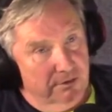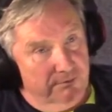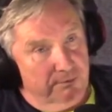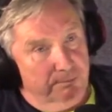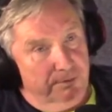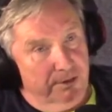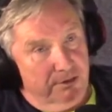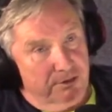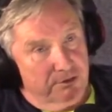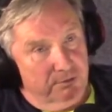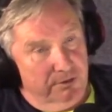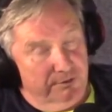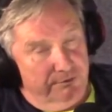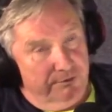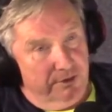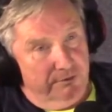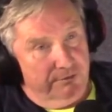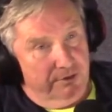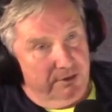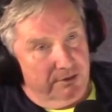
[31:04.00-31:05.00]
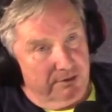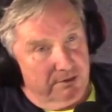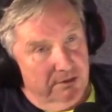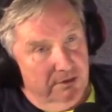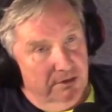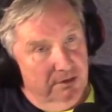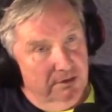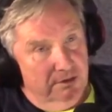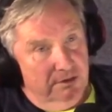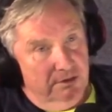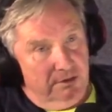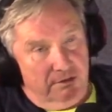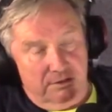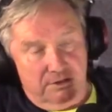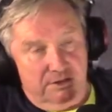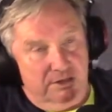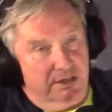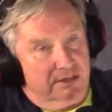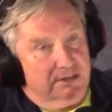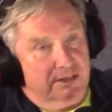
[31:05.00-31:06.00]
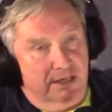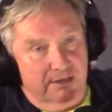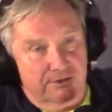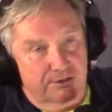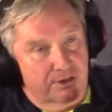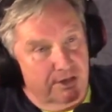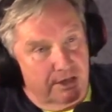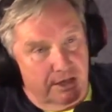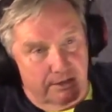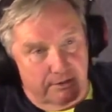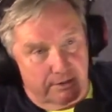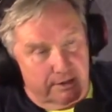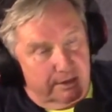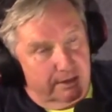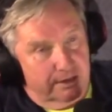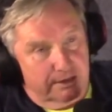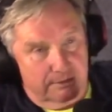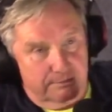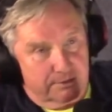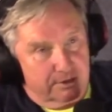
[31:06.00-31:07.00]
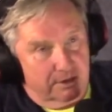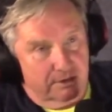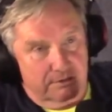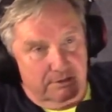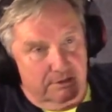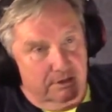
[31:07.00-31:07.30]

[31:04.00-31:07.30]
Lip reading: of the past 25 years. You know, it's 6,000 a year are killing themselves.